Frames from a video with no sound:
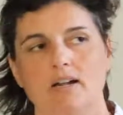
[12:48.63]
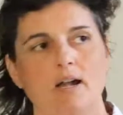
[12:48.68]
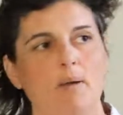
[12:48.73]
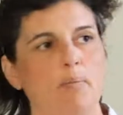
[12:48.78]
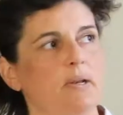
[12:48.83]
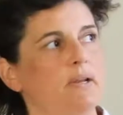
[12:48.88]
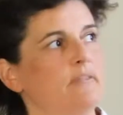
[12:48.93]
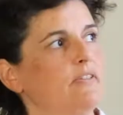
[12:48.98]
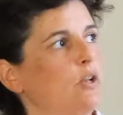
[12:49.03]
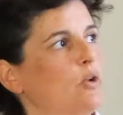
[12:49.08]
a
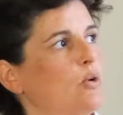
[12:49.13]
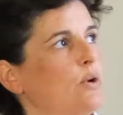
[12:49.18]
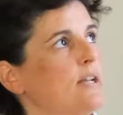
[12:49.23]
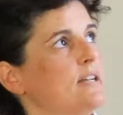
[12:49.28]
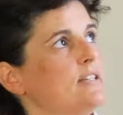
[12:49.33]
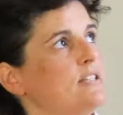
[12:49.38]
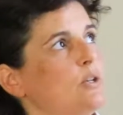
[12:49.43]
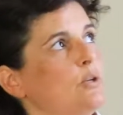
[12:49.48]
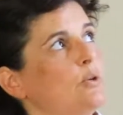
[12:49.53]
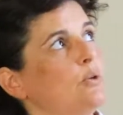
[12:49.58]
bit of a look
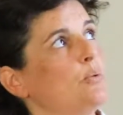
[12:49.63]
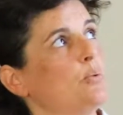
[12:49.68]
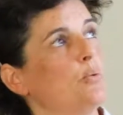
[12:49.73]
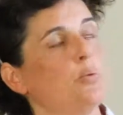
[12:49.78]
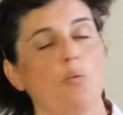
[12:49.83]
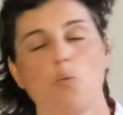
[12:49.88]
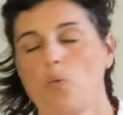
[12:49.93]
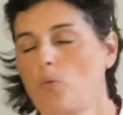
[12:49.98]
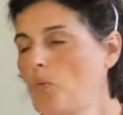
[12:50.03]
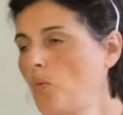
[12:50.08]
into
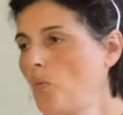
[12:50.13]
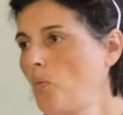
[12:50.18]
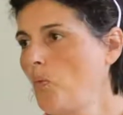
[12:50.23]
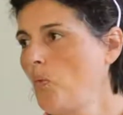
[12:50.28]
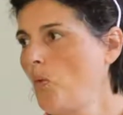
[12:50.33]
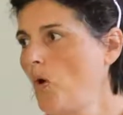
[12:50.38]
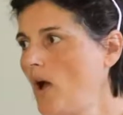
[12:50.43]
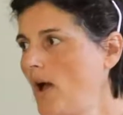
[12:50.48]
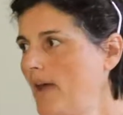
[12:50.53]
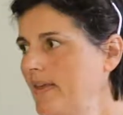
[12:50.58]

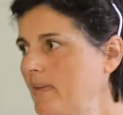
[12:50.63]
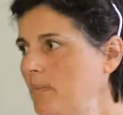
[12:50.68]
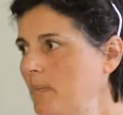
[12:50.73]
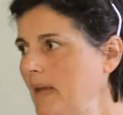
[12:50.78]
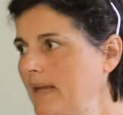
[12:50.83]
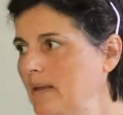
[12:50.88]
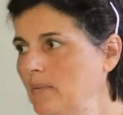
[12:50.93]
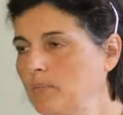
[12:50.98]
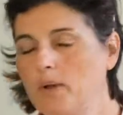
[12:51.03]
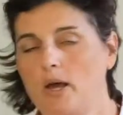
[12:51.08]
why the
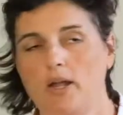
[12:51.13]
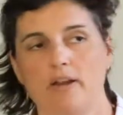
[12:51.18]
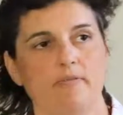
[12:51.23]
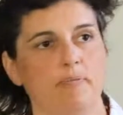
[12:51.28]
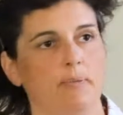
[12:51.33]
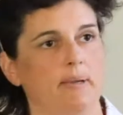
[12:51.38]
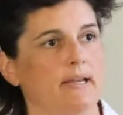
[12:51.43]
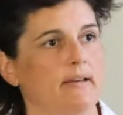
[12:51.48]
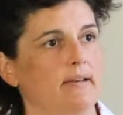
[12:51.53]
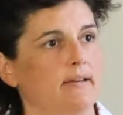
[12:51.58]
money might
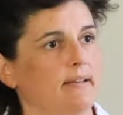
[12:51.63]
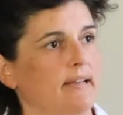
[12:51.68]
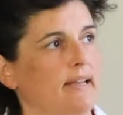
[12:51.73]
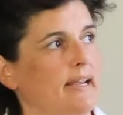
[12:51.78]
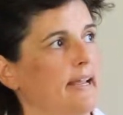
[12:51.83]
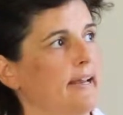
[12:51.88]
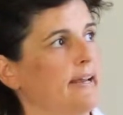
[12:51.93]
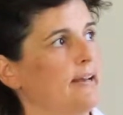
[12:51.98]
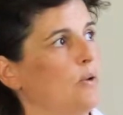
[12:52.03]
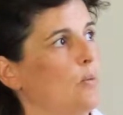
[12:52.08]
have been
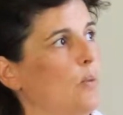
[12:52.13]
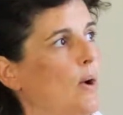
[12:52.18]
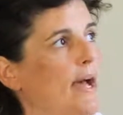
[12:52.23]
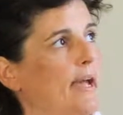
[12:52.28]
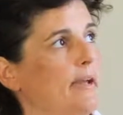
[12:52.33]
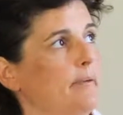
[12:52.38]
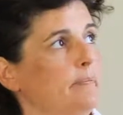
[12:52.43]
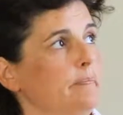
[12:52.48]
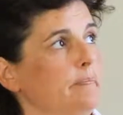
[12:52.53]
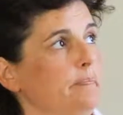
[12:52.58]
hidden
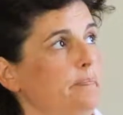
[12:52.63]
away.